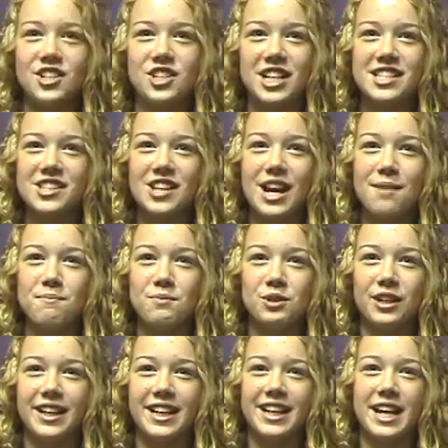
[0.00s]
Just like
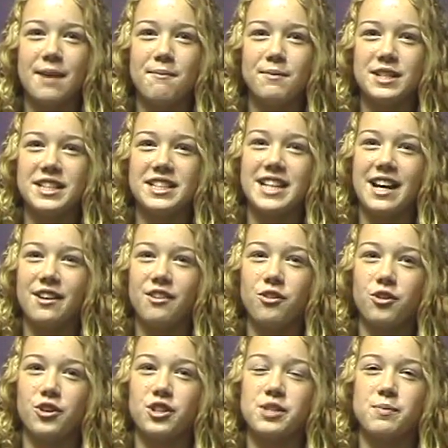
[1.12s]
bullying can be done
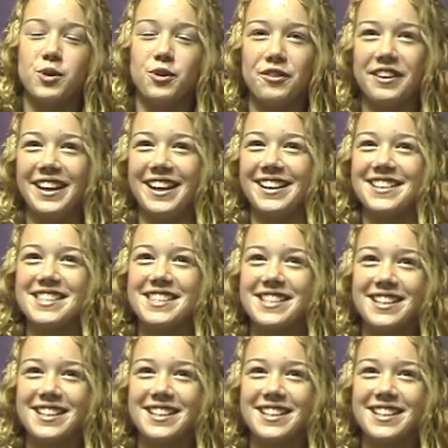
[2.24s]
through small things,